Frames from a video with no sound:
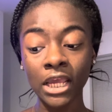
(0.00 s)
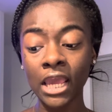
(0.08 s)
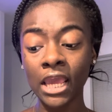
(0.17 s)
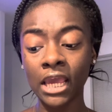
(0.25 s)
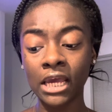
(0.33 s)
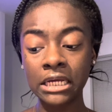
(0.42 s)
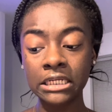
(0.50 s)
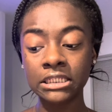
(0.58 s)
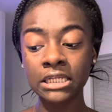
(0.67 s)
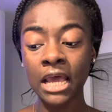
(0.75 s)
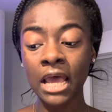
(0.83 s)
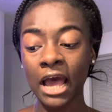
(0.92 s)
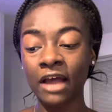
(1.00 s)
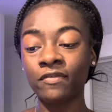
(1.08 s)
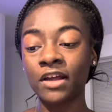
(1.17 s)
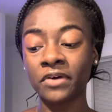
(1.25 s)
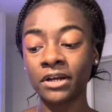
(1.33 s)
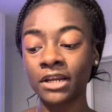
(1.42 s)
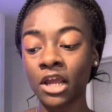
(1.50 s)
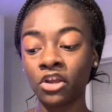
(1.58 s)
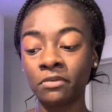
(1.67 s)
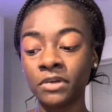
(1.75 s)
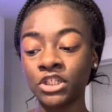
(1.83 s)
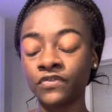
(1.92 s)
And I feel like right now you
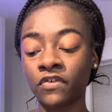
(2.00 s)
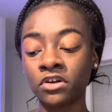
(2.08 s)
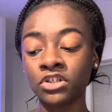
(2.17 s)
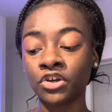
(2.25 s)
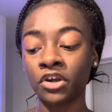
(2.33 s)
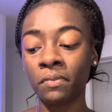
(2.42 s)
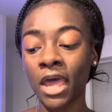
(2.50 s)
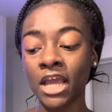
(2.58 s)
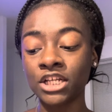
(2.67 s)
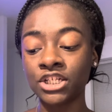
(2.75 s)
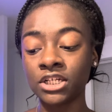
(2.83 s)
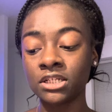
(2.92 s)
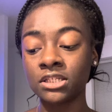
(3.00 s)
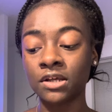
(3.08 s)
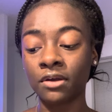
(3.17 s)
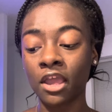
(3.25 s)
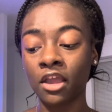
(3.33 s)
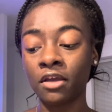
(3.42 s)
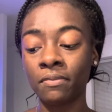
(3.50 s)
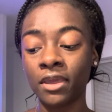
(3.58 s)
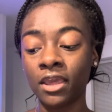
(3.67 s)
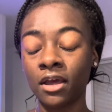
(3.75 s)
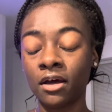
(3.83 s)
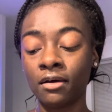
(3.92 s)
could be just focused on your passions. Okay, it could
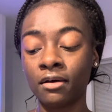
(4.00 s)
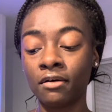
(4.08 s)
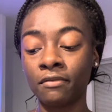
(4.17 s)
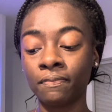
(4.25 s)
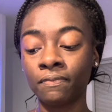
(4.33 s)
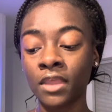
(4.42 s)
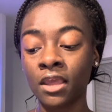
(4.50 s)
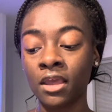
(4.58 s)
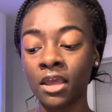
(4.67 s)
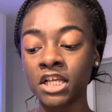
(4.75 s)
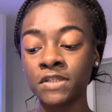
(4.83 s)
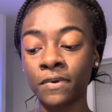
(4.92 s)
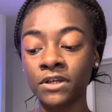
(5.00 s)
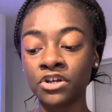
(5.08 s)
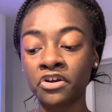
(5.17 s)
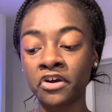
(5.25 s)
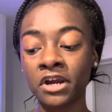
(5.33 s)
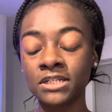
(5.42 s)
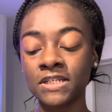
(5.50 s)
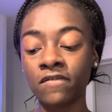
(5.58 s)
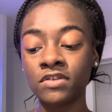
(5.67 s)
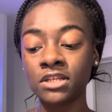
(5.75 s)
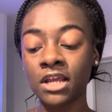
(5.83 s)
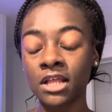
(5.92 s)
be um, expressing your
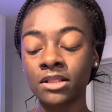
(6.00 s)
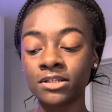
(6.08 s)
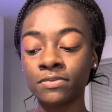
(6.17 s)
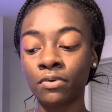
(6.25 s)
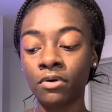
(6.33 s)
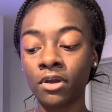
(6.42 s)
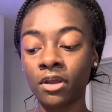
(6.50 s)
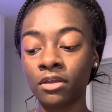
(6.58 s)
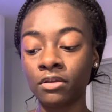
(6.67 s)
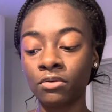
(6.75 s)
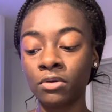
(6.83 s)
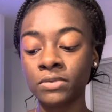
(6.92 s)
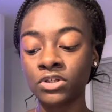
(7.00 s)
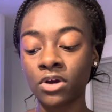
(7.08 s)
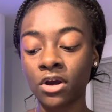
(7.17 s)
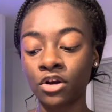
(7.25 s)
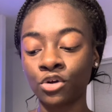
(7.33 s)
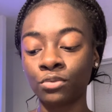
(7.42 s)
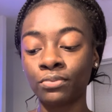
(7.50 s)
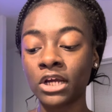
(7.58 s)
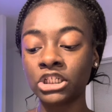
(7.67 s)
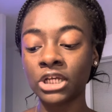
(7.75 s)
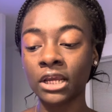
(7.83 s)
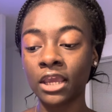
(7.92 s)
creativity at this point. You could be starting a new
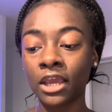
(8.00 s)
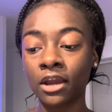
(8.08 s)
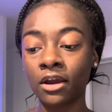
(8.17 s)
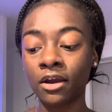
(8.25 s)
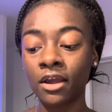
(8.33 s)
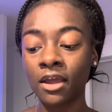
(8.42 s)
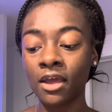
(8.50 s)
project here